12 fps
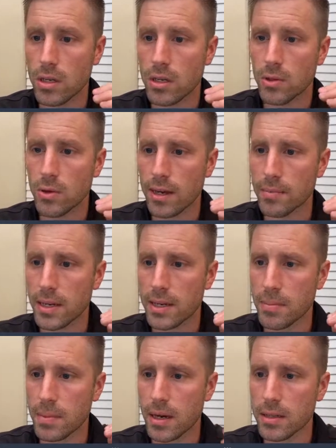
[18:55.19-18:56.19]
do you
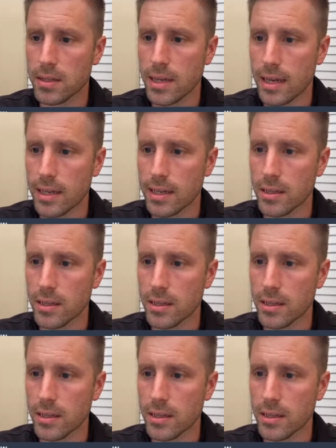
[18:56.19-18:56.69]
recommend about how to get